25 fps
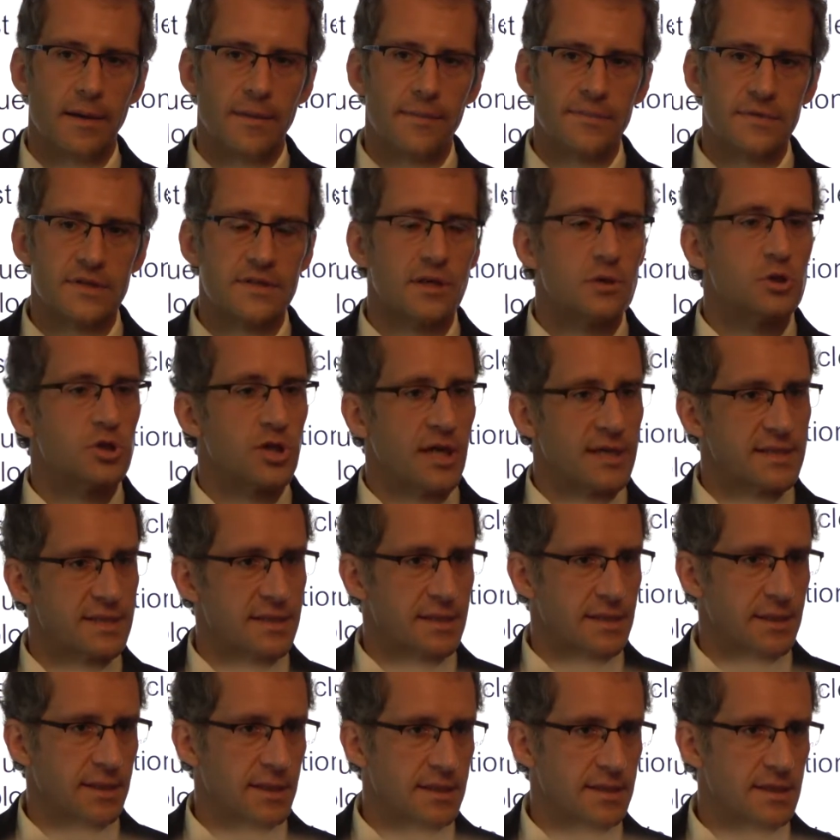
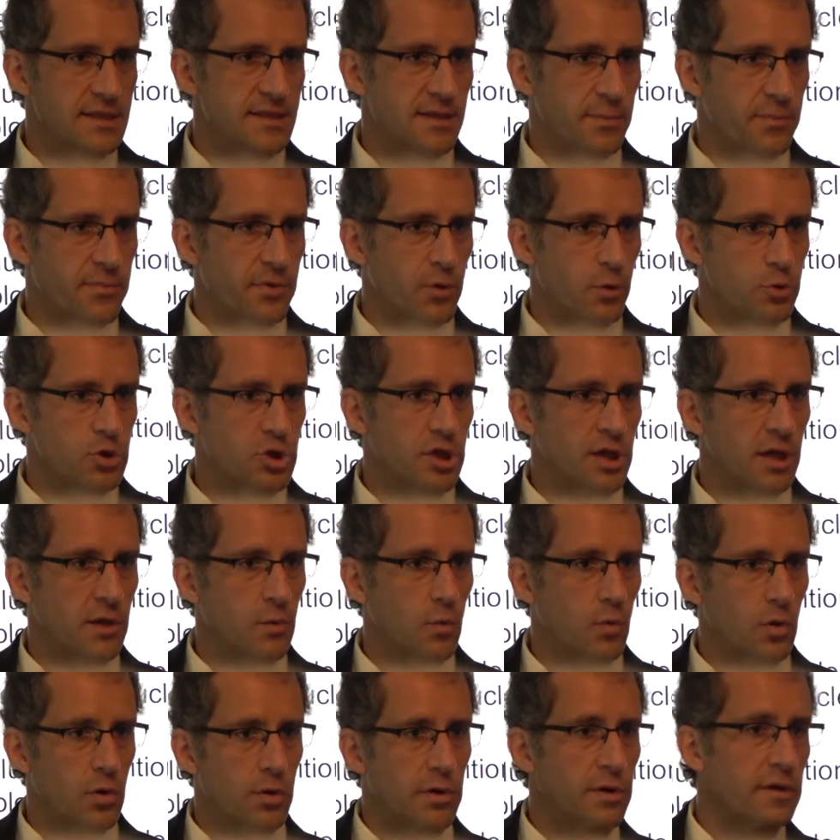suggesting that this approach
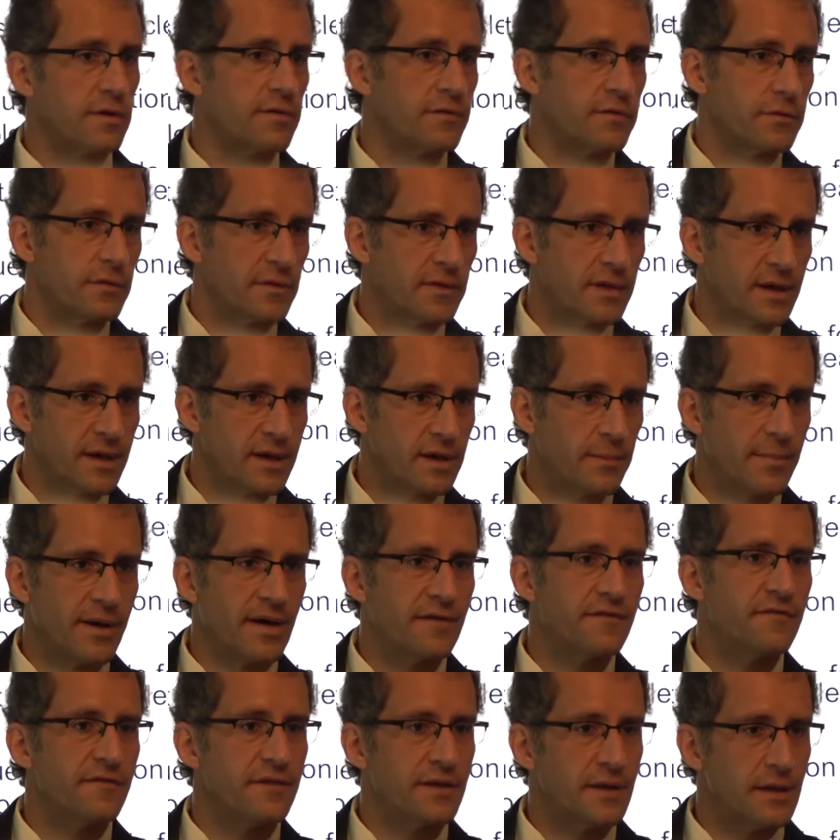can work if you think
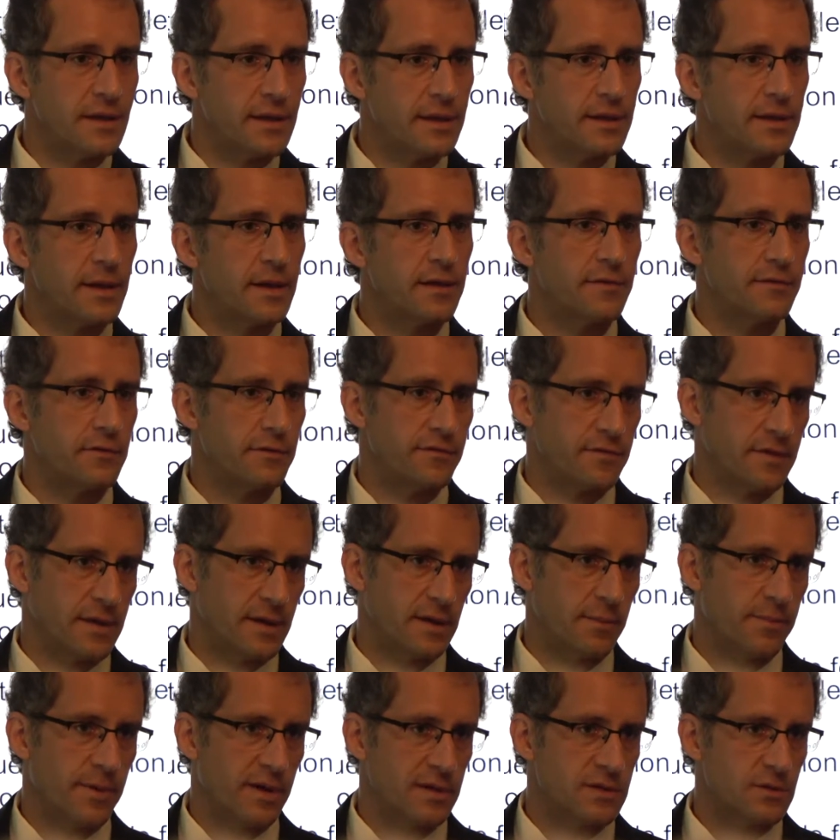about Finland and if you think
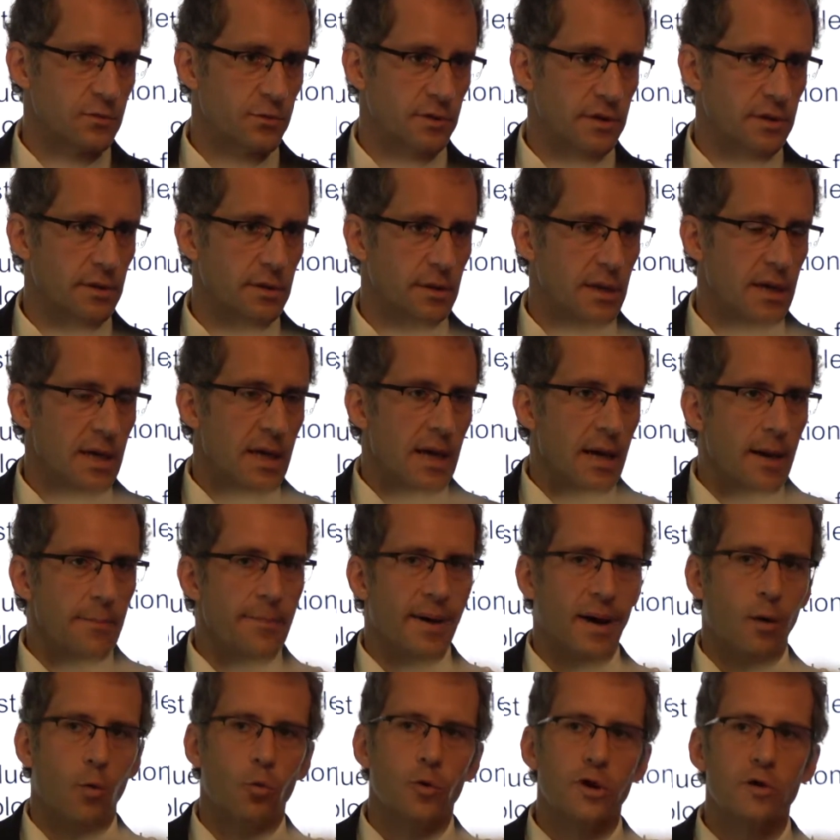about Sweden.
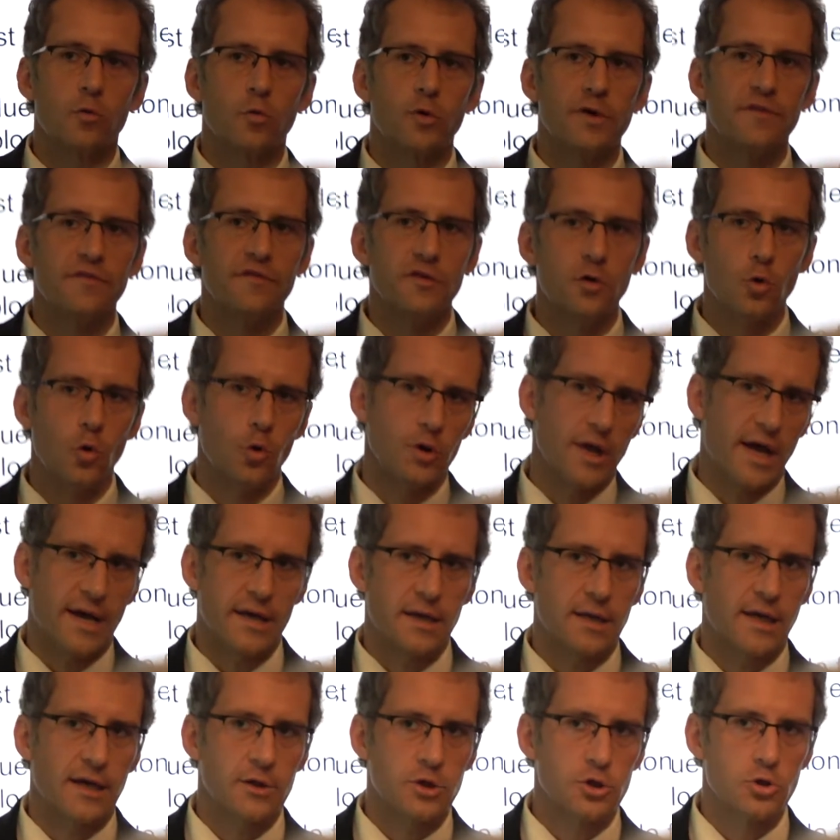But we reviewed,
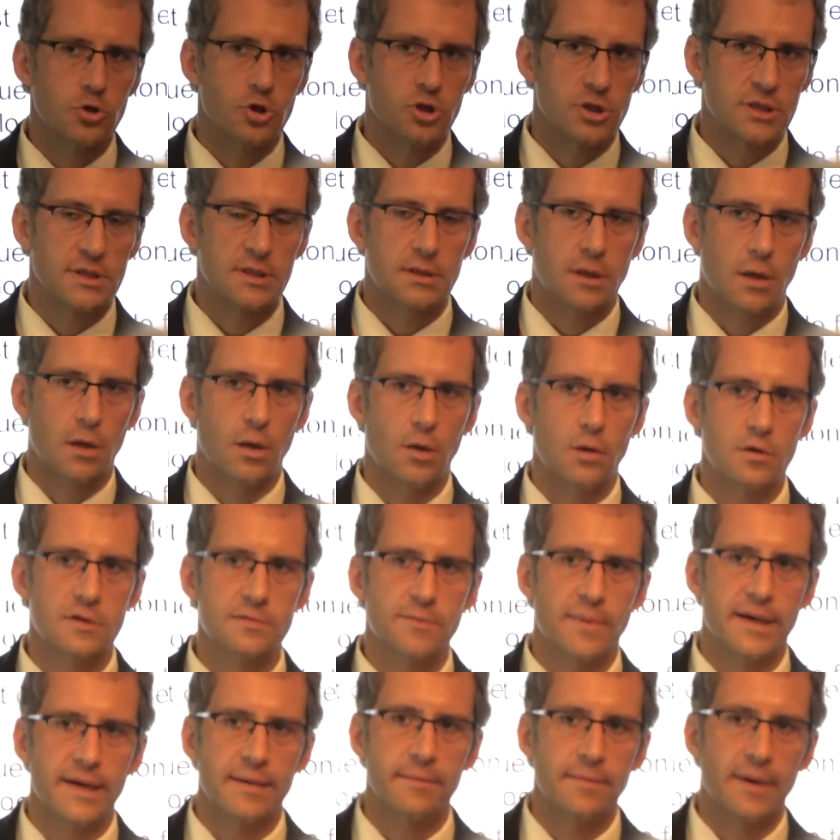I should just close
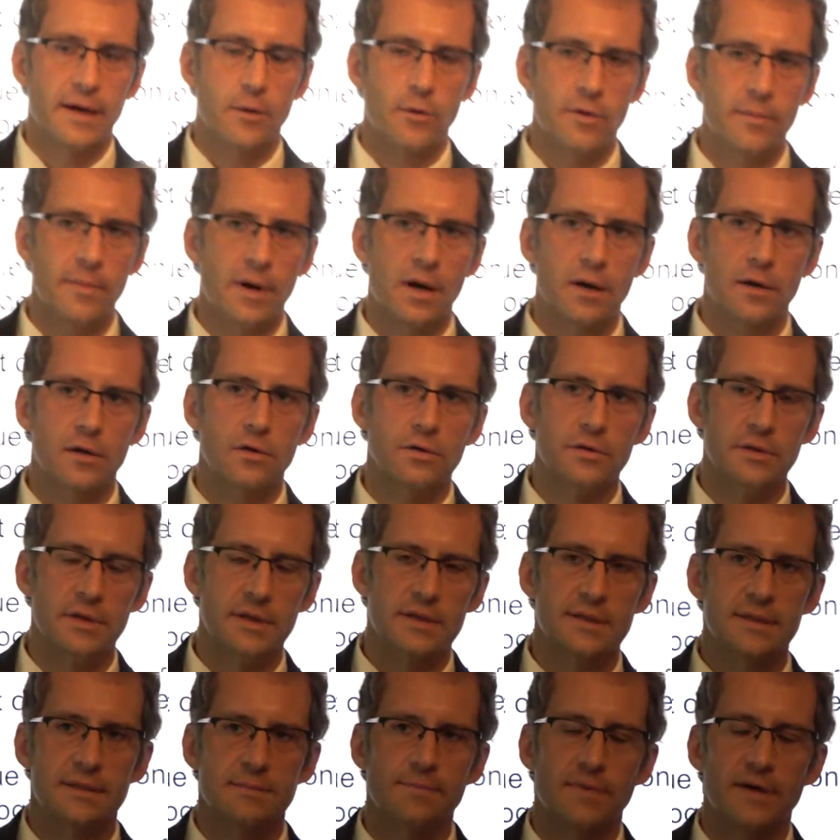my remark on
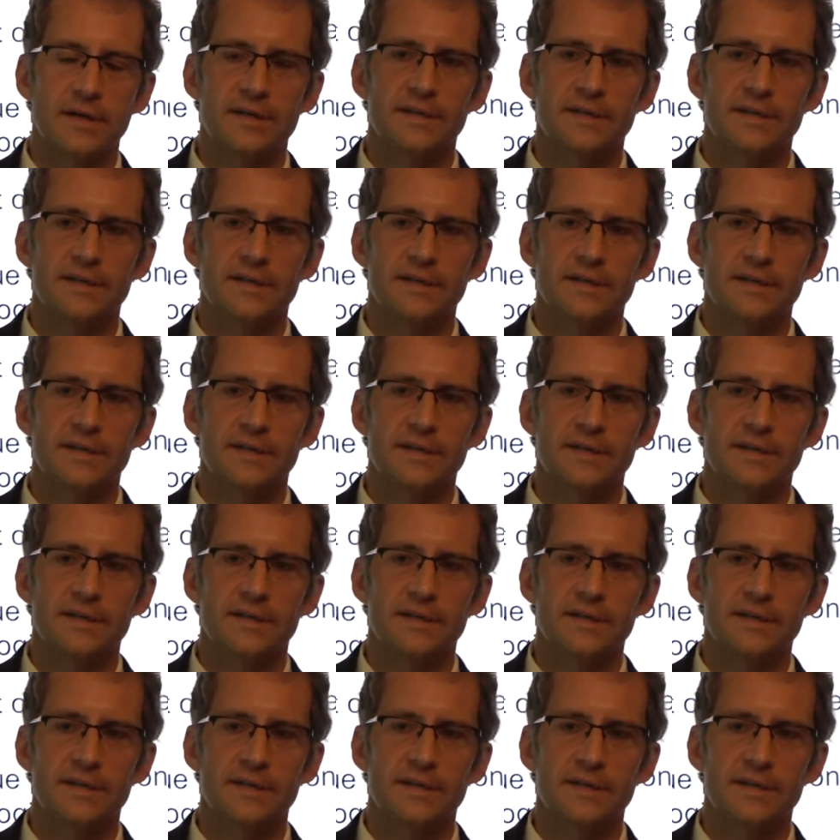this by